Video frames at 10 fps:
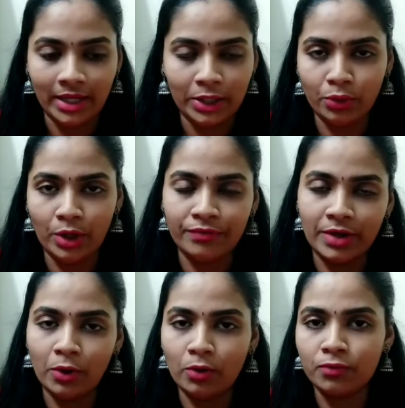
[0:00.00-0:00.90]
get
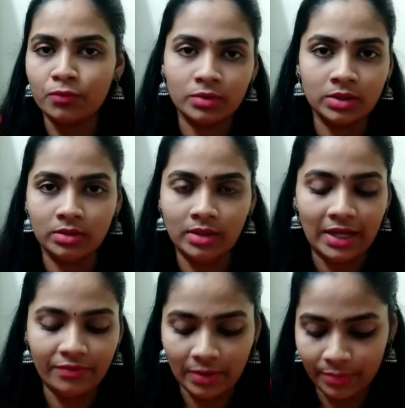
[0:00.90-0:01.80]
notified of the
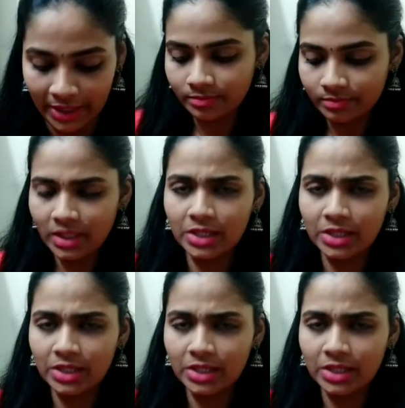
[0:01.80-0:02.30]
live updates.